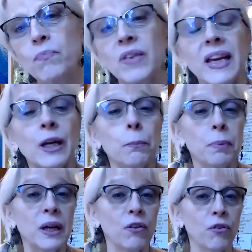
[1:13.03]
They can
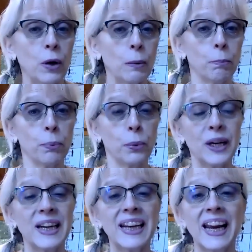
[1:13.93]
be from
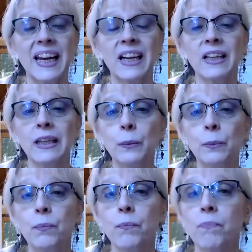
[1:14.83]
prenatal.
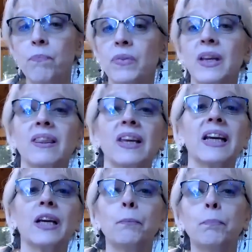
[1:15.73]
They
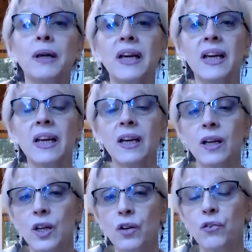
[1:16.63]
can be
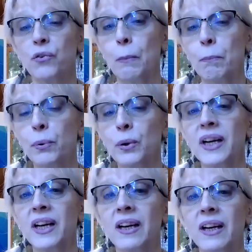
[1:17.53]
from
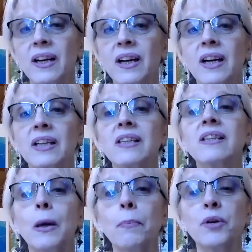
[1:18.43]

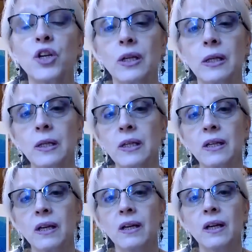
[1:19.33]
preconception.
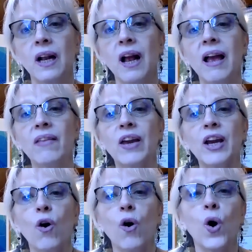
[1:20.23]
And
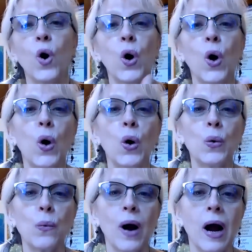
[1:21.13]
they
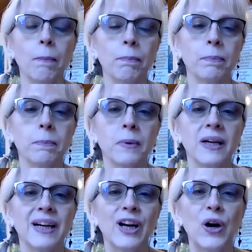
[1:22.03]
all wrap
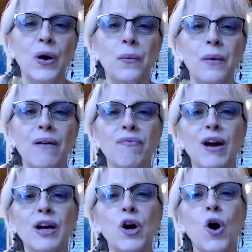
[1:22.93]
around
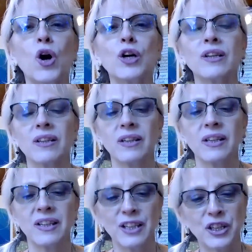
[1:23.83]
that heart
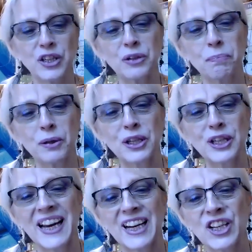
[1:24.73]
to
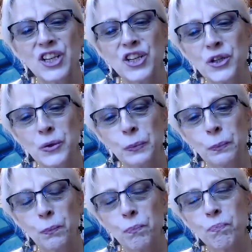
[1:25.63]
protect you.